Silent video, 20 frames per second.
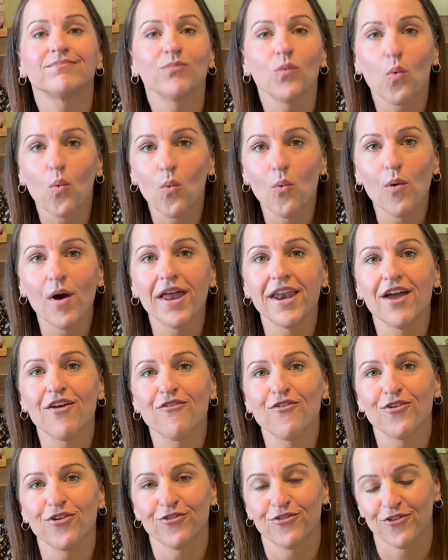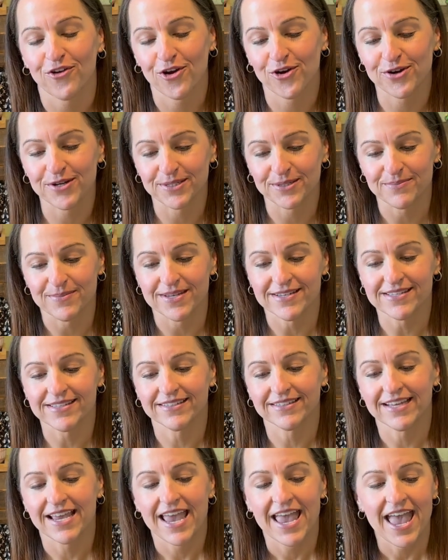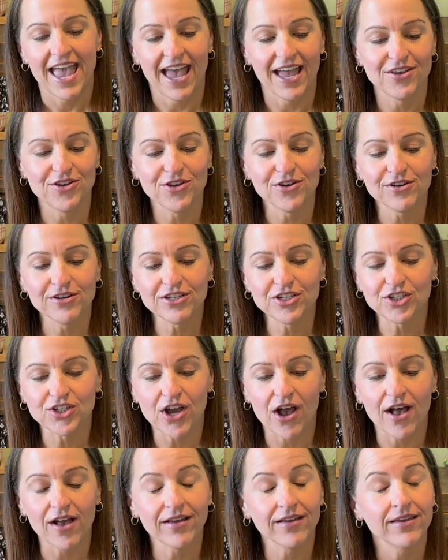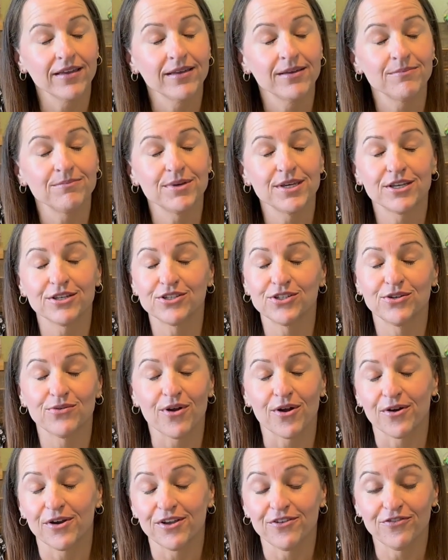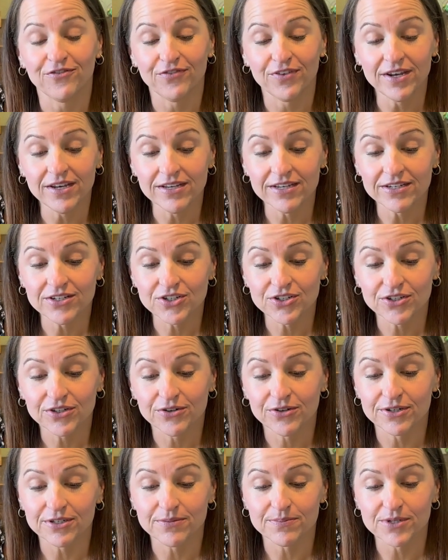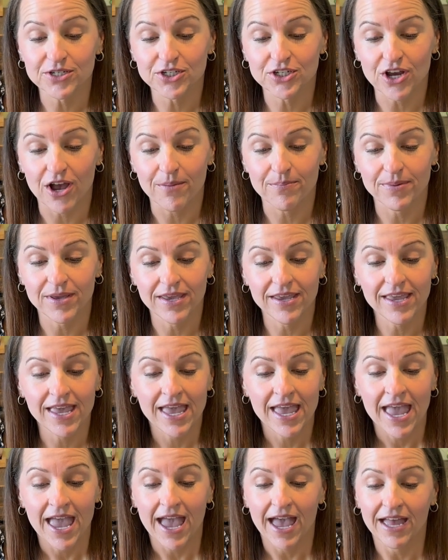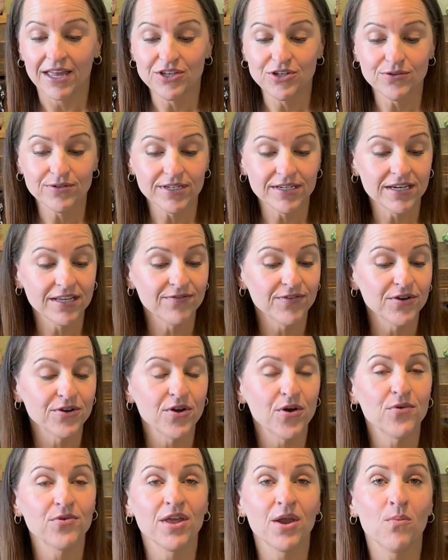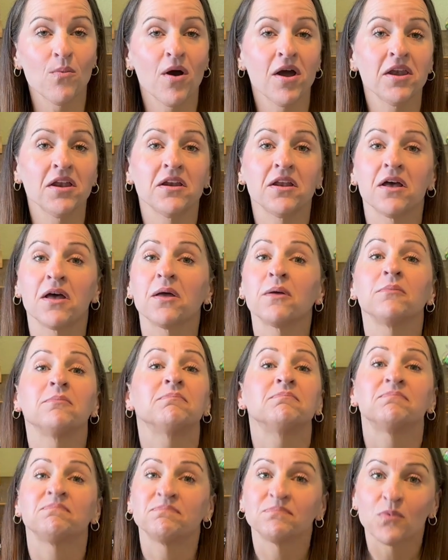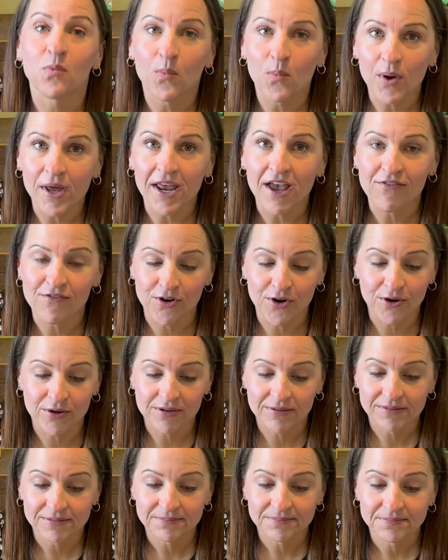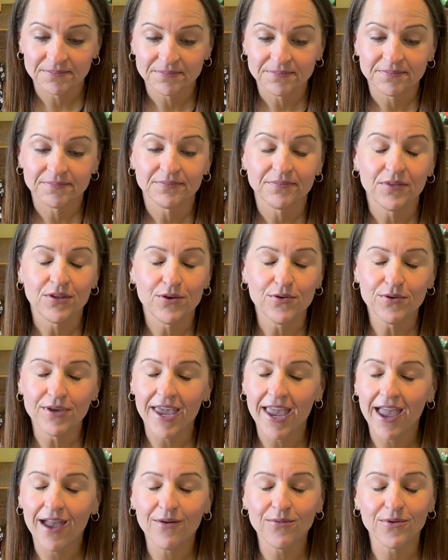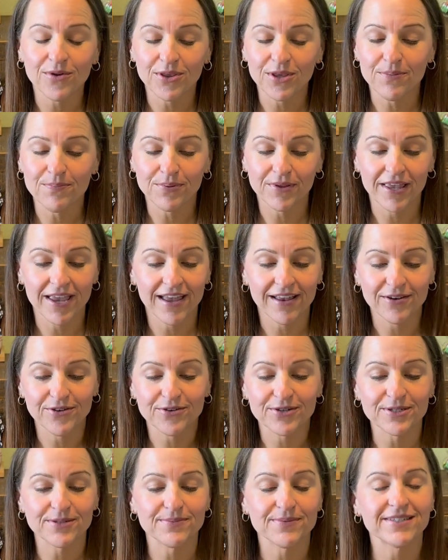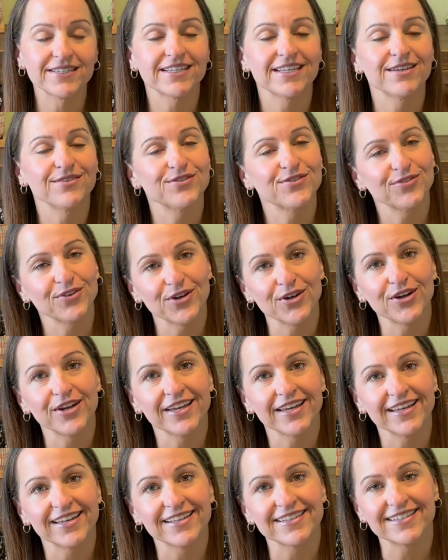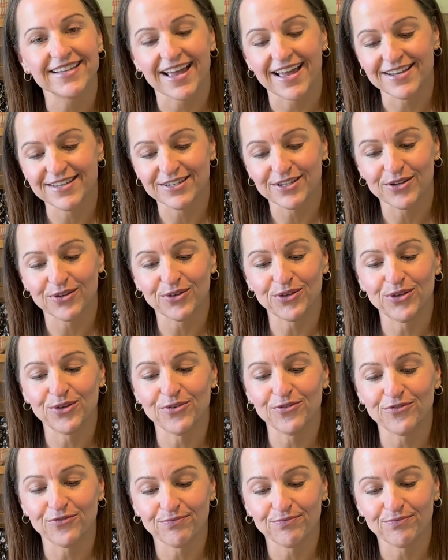whatever for Christmas? And you're in shock because you already finished Christmas shopping and you didn't even know they wanted a whatever. You can't really plan Christmas gifts for your kids until you